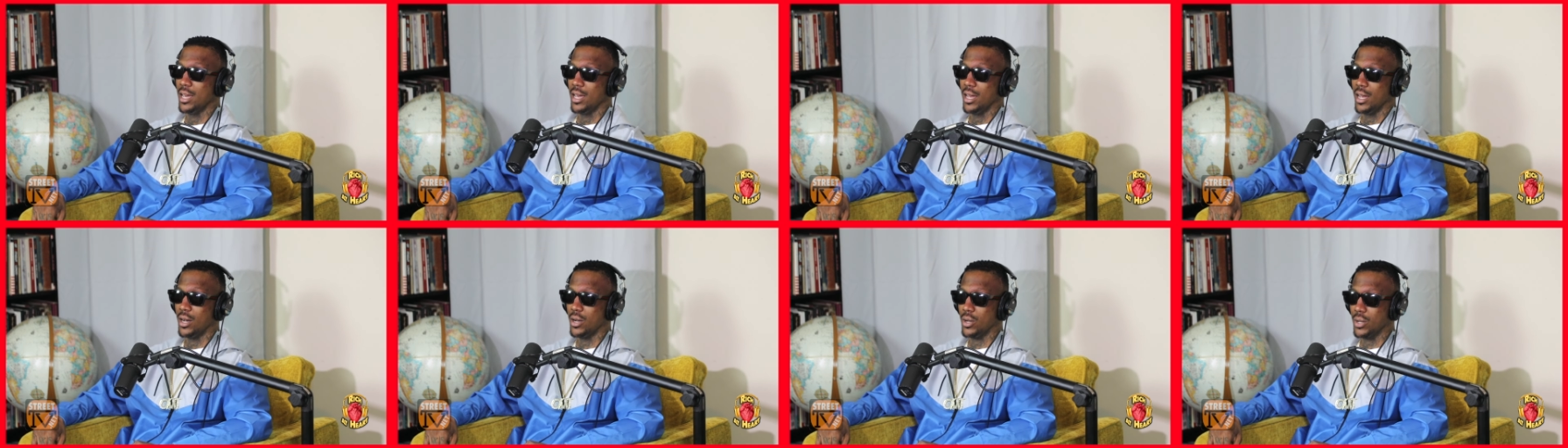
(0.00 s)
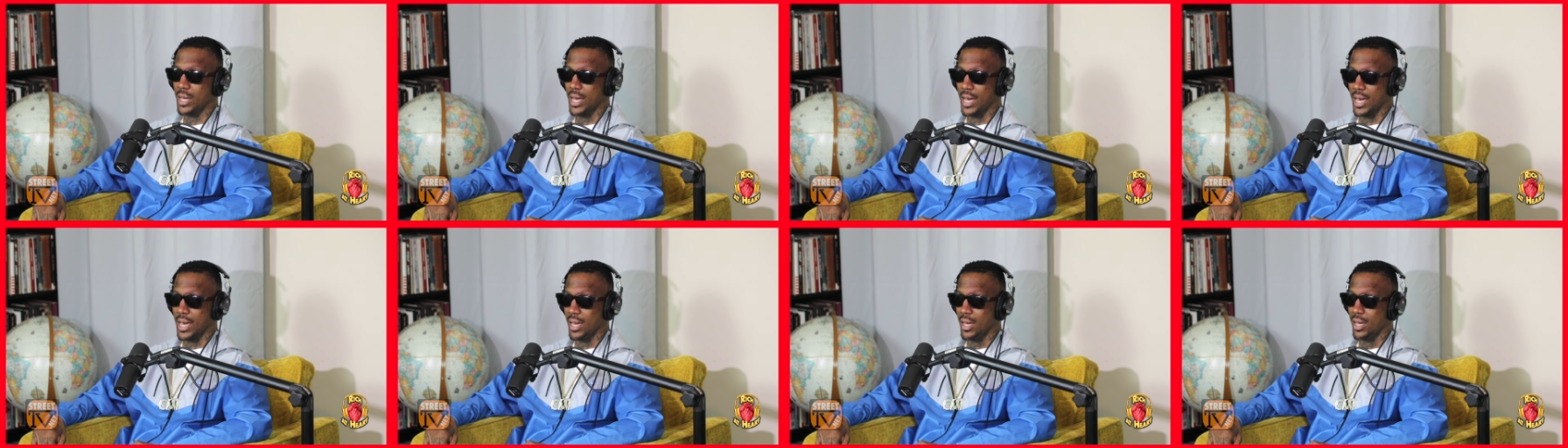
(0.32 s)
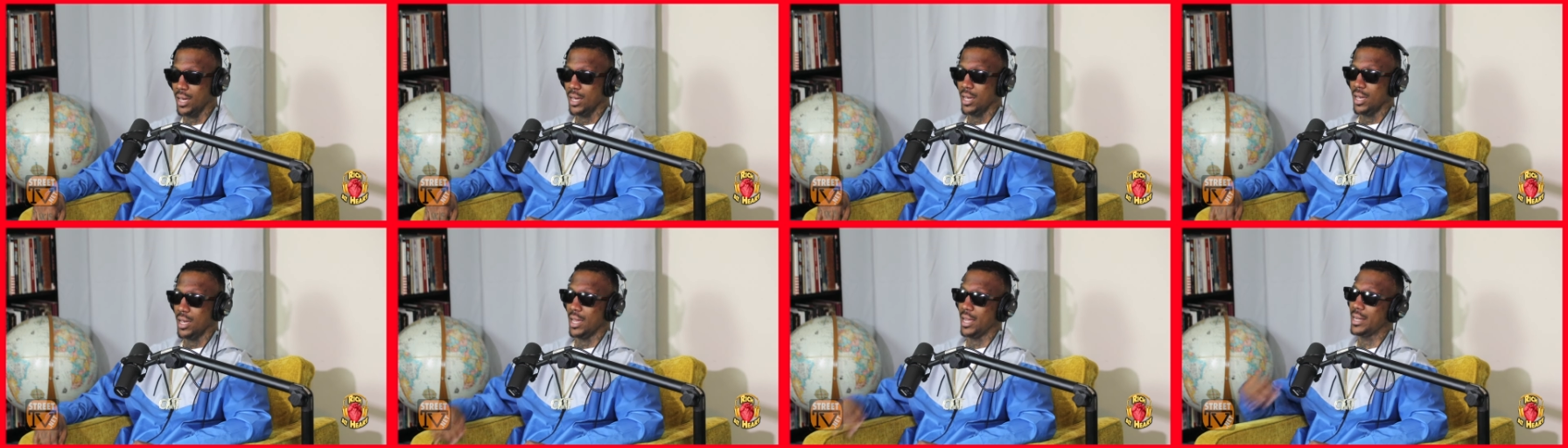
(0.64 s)
Okay,
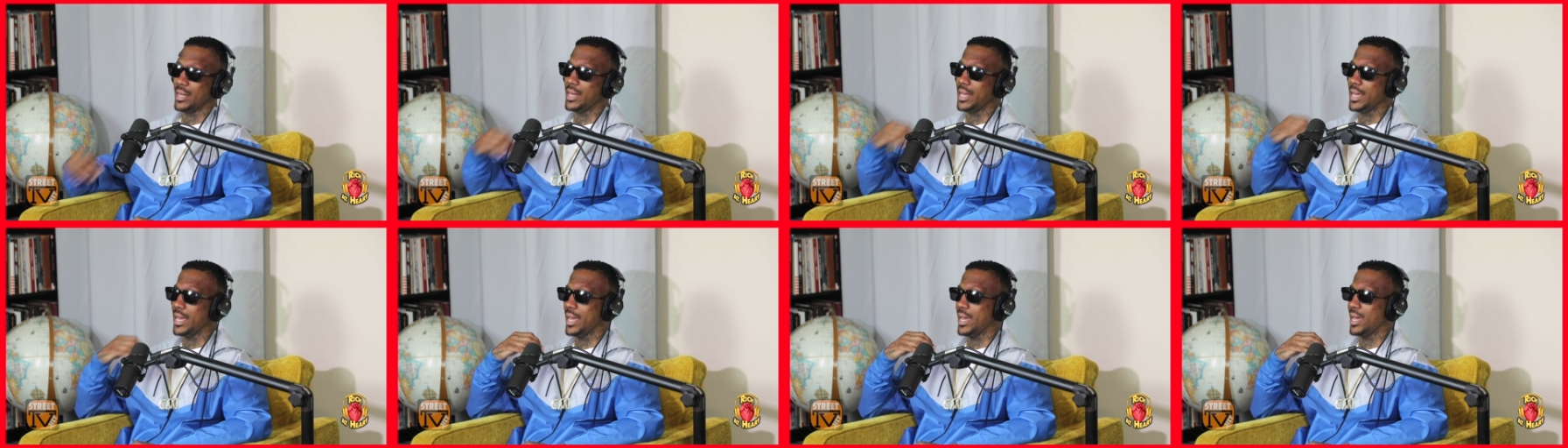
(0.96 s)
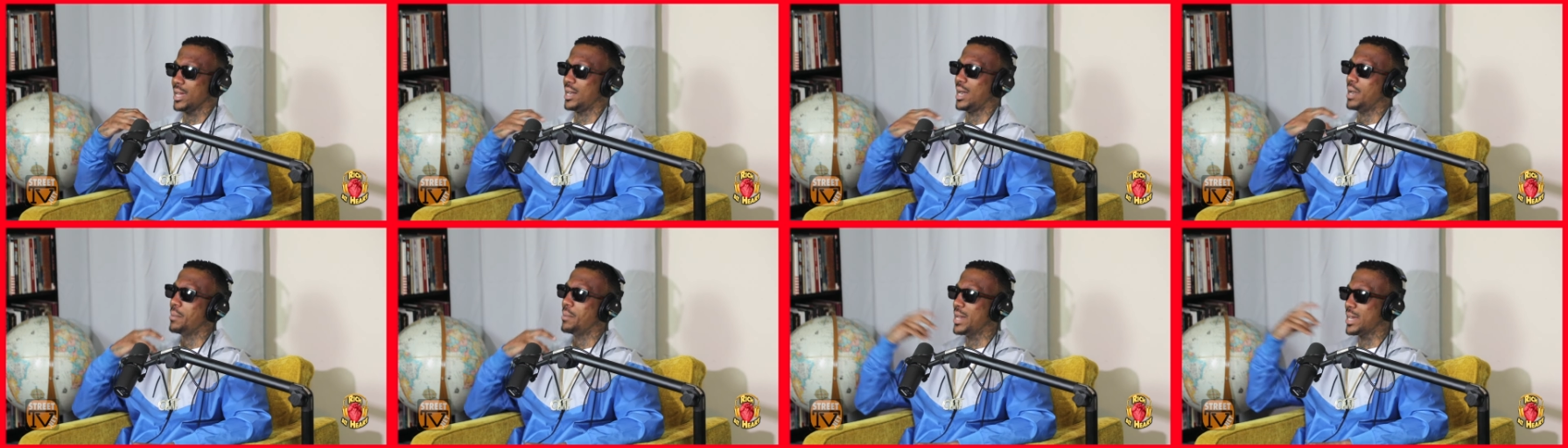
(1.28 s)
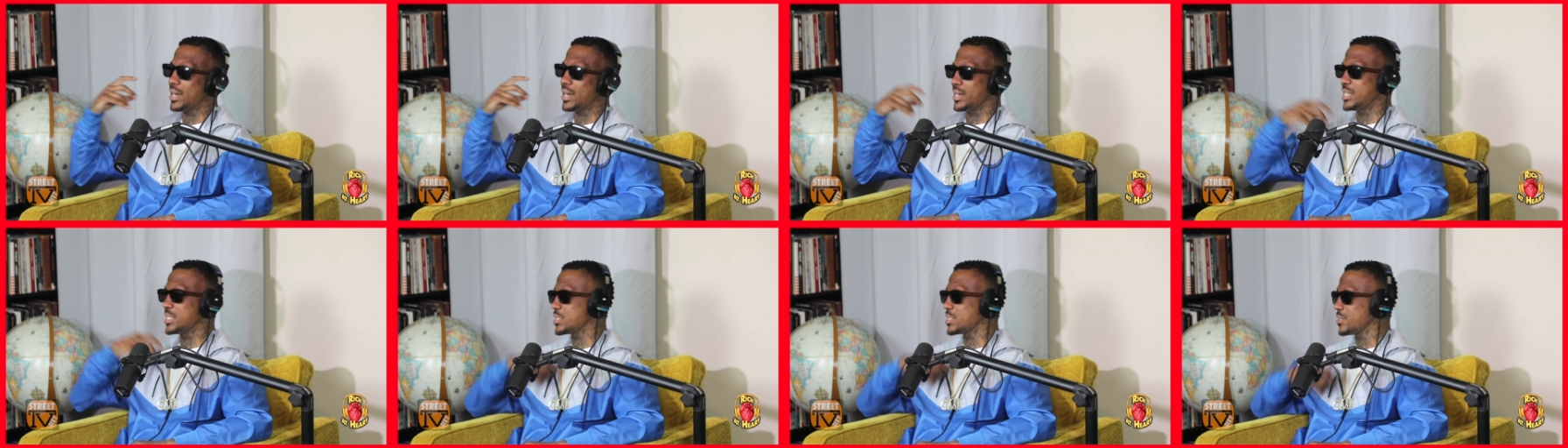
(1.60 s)
and then I'm
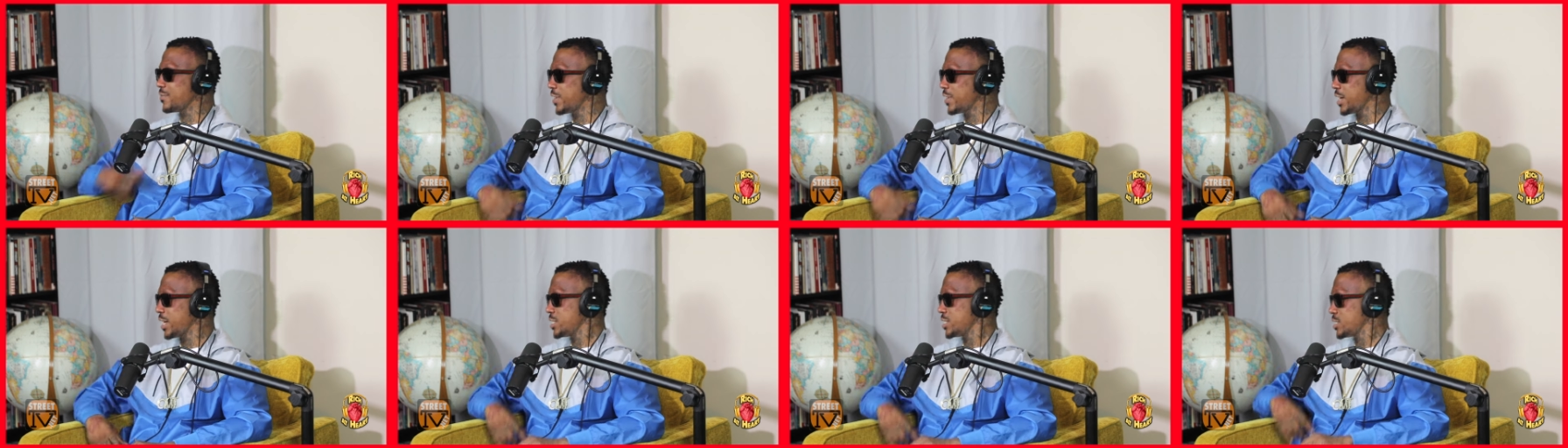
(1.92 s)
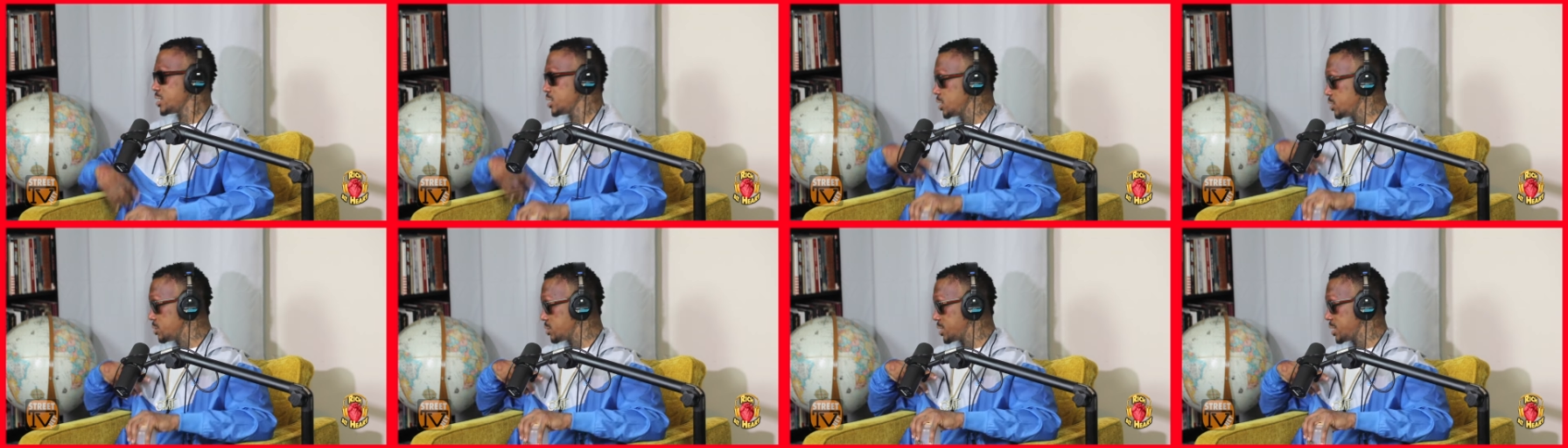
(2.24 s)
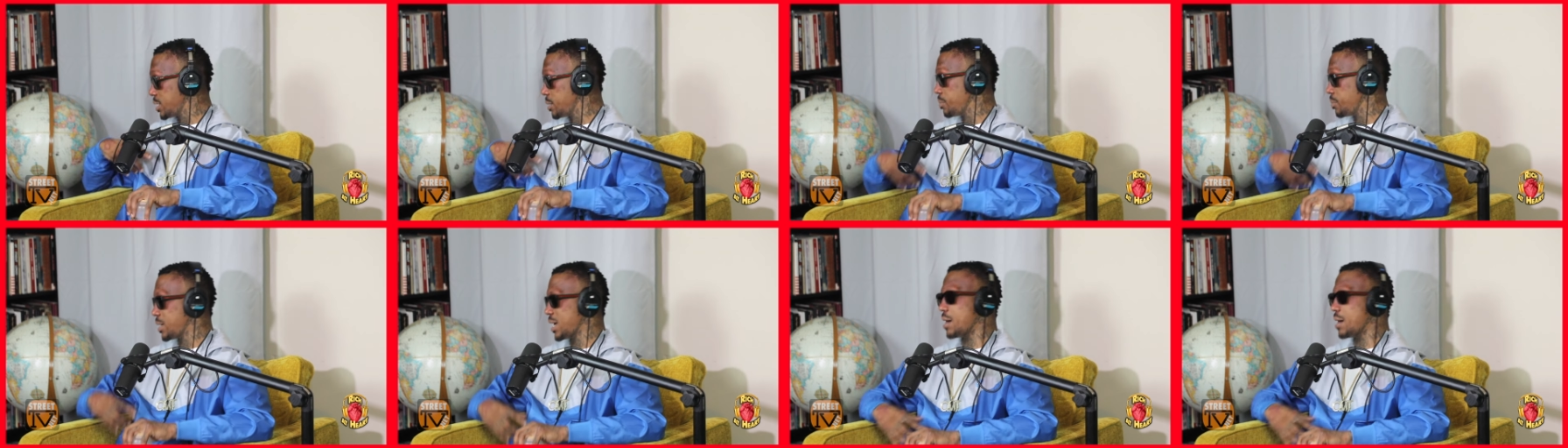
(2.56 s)
at a disadvantage. You know what I'm
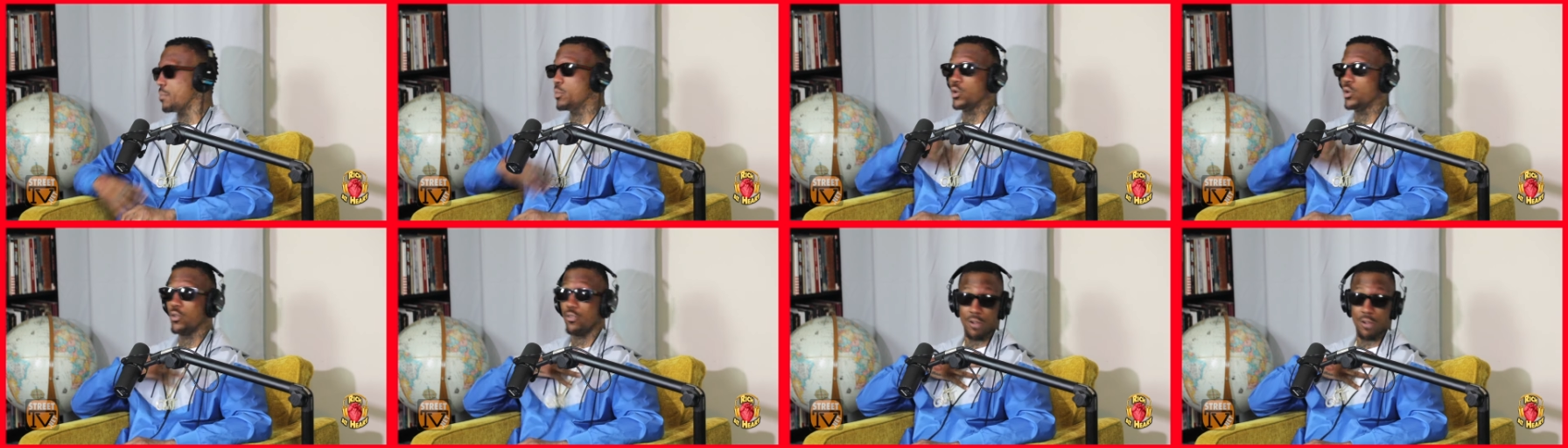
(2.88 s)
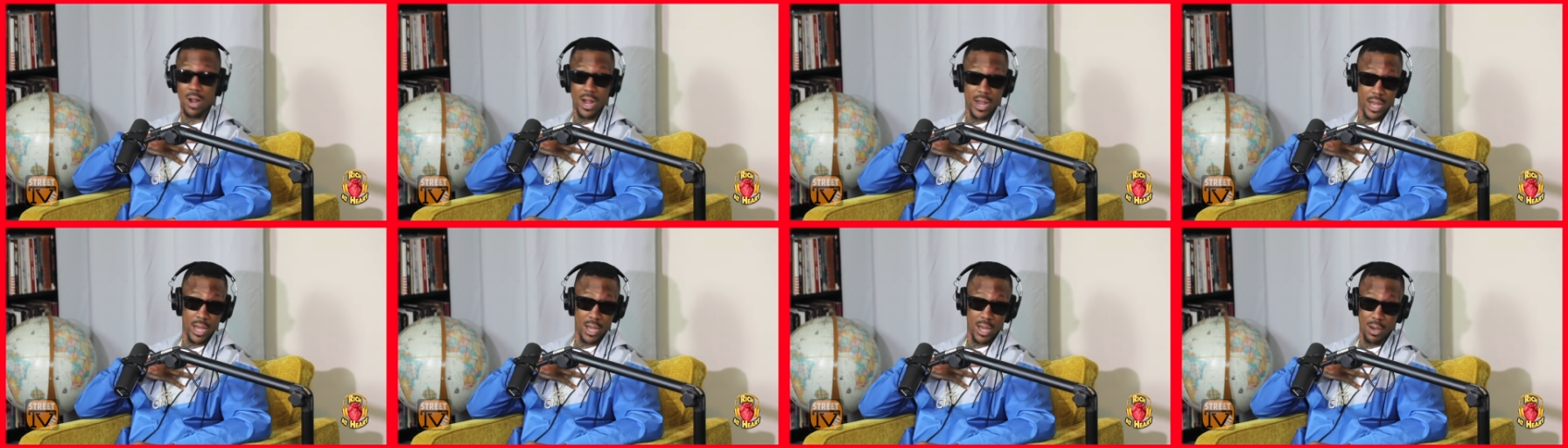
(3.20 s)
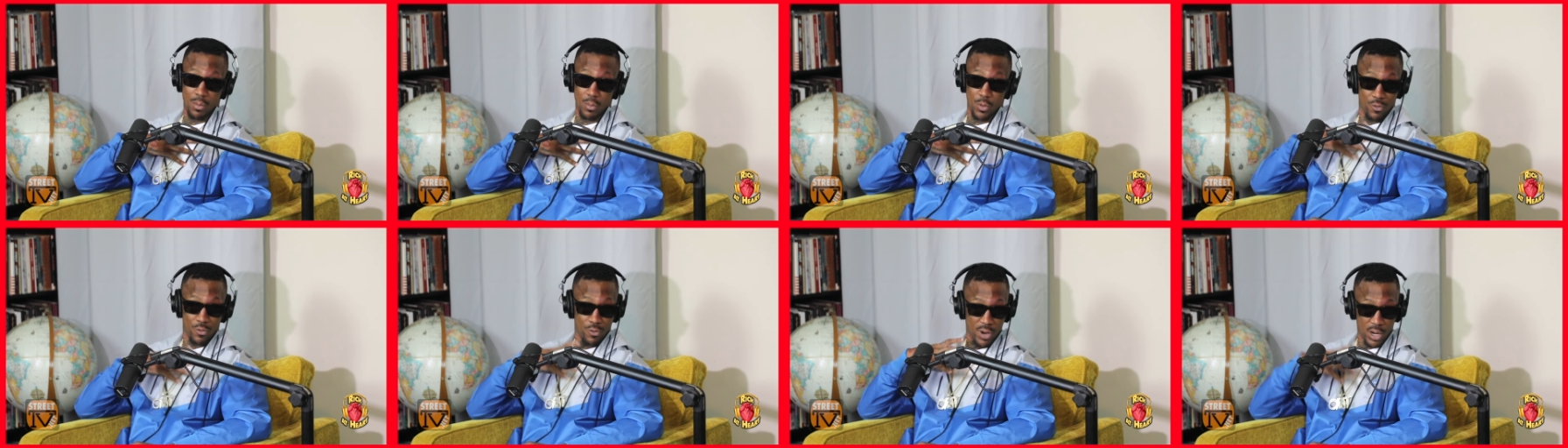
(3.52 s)
saying? But I move right.
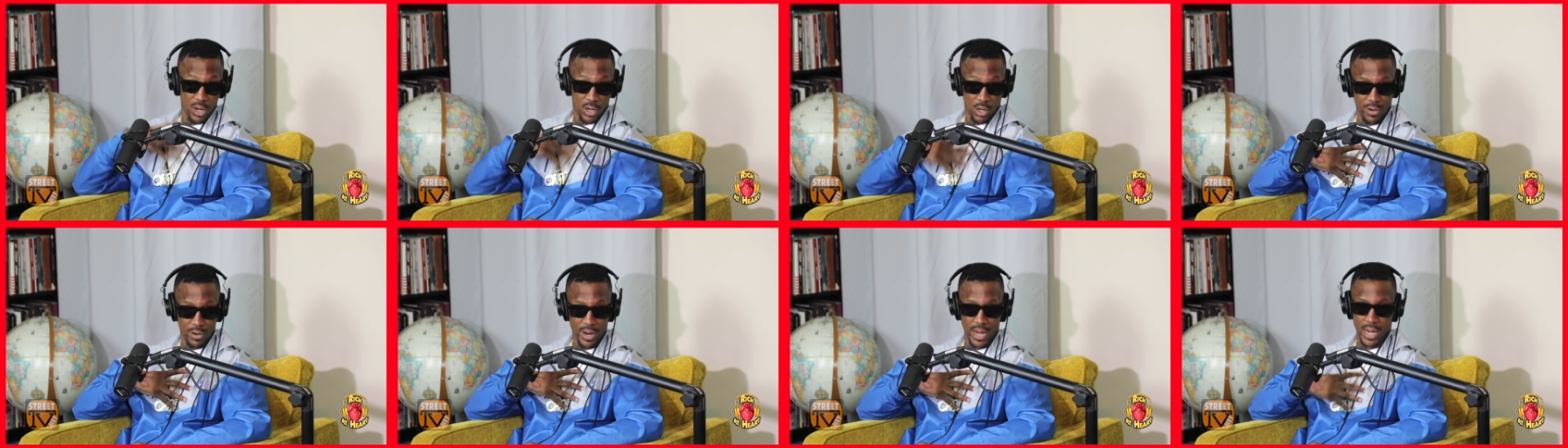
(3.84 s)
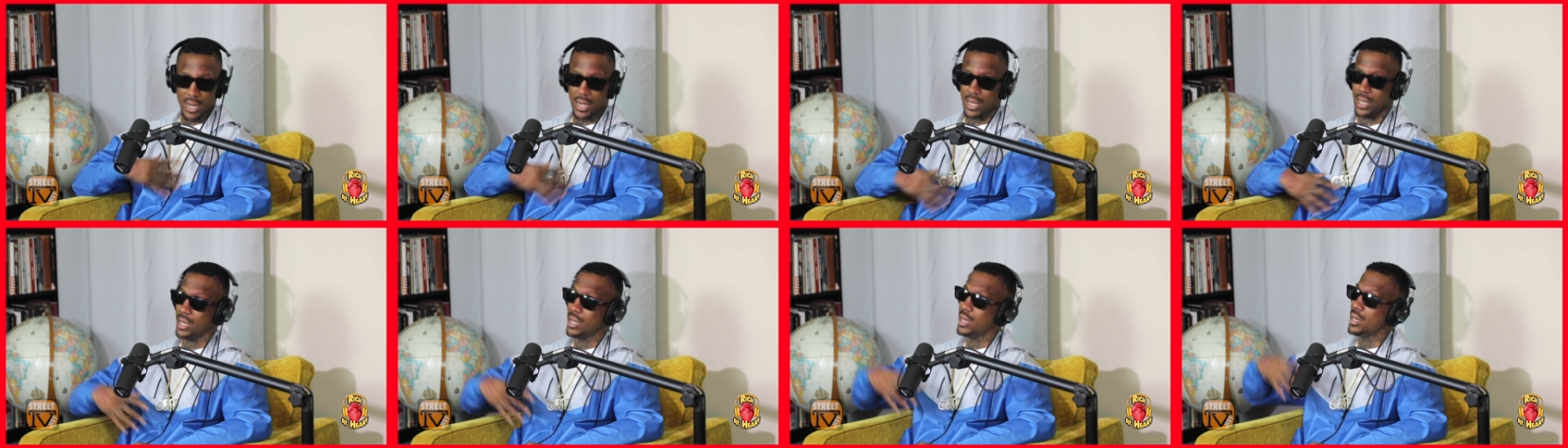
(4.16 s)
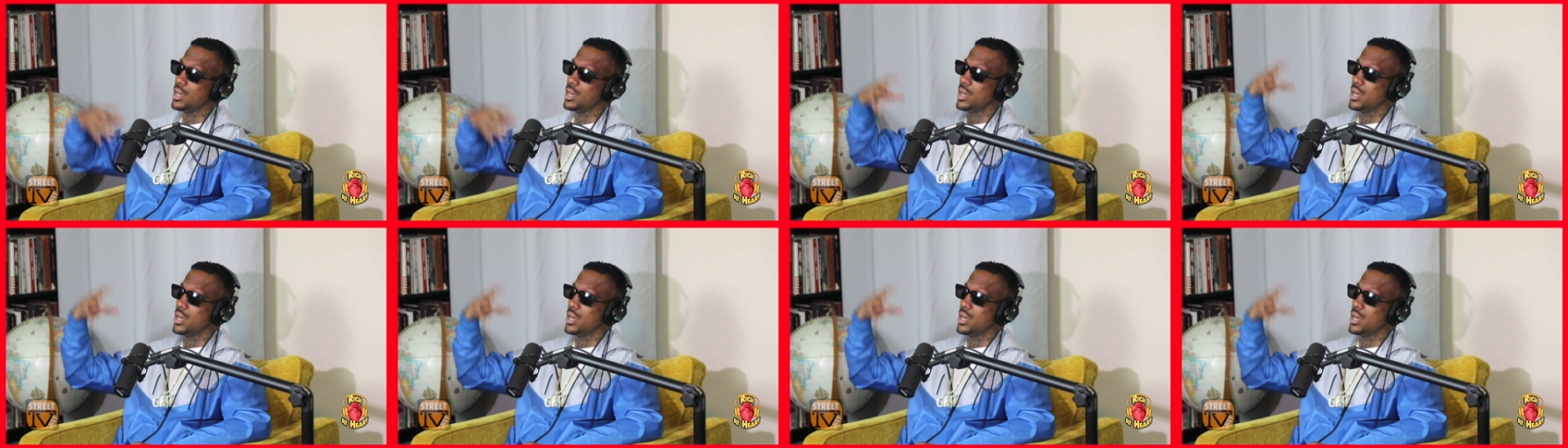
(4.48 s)
I move around correctly.